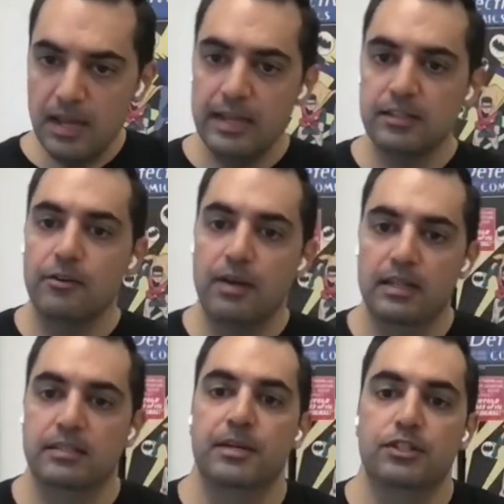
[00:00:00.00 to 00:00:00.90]
And as
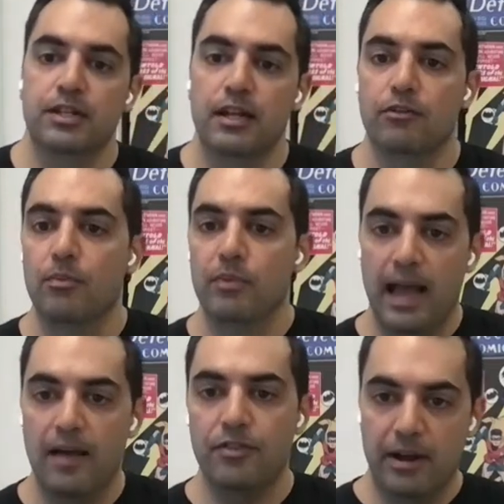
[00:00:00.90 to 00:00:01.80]
I mentioned earlier on,
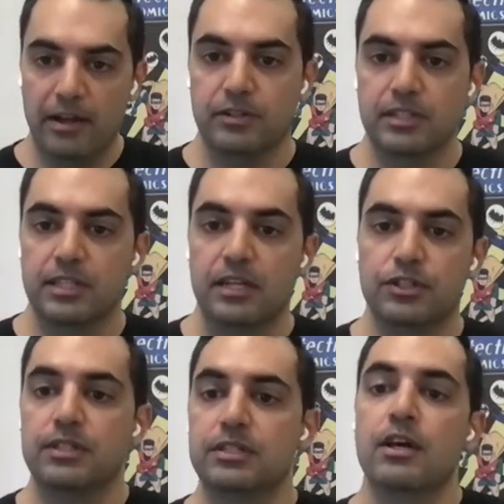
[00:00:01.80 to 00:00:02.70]
we have the browser
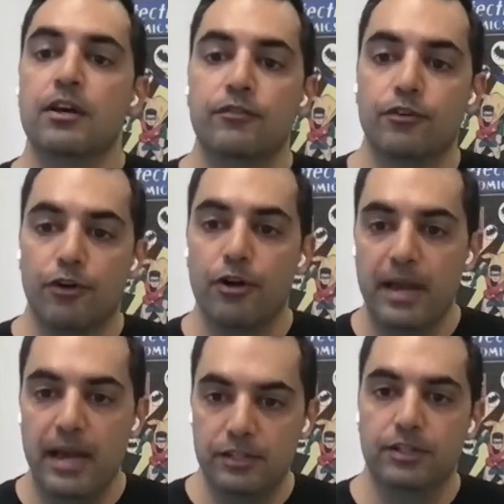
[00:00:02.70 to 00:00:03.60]
extensions for
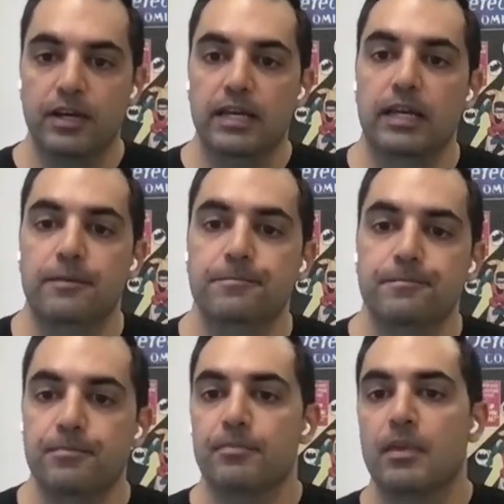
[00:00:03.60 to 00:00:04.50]
Chrome, Edge, and IE.